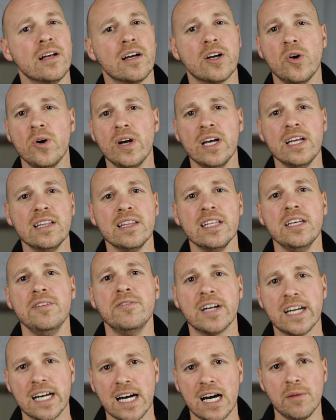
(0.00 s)
Go ahead and
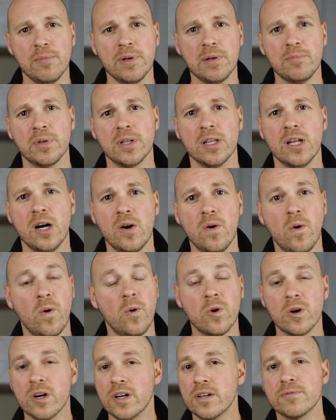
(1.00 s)
leave a comment below
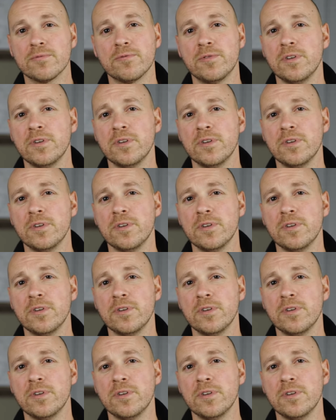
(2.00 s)
or